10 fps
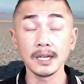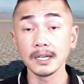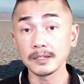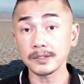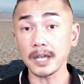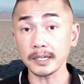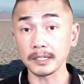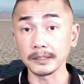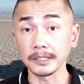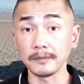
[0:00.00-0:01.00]

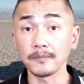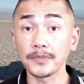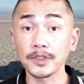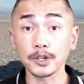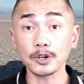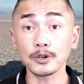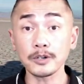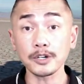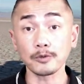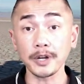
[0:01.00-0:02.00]
Secondly, the
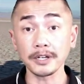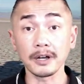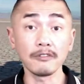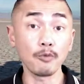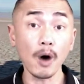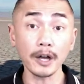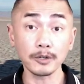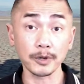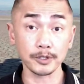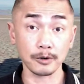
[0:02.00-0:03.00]
current rate of water
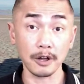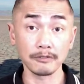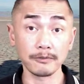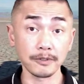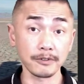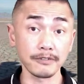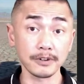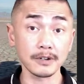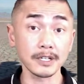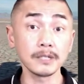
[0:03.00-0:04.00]
withdrawal from the
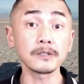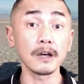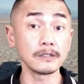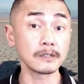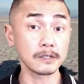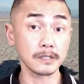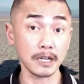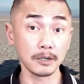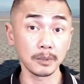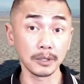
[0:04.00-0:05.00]
river is
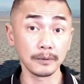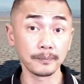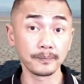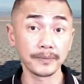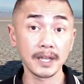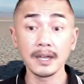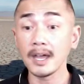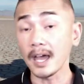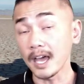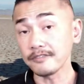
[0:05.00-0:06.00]
unsustainable.
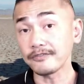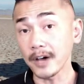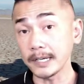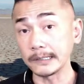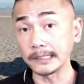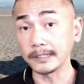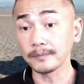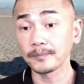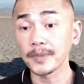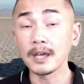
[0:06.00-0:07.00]
And finally,
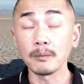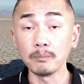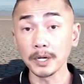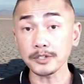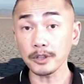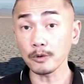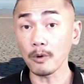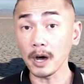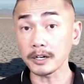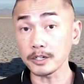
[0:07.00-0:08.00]
much of the
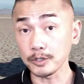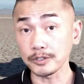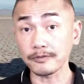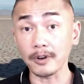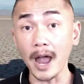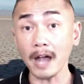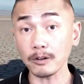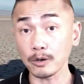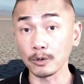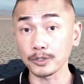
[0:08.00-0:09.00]
water used for
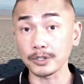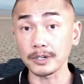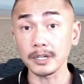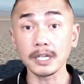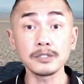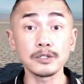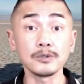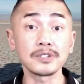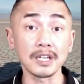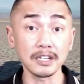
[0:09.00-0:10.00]
agriculture is
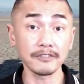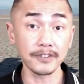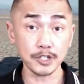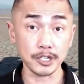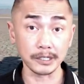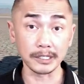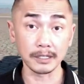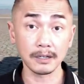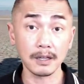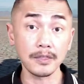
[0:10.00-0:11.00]
used inefficiently,
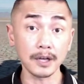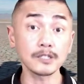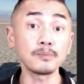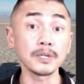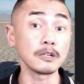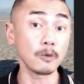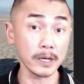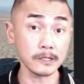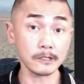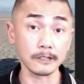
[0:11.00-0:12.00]
thus being
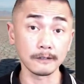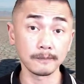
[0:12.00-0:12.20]
wasted.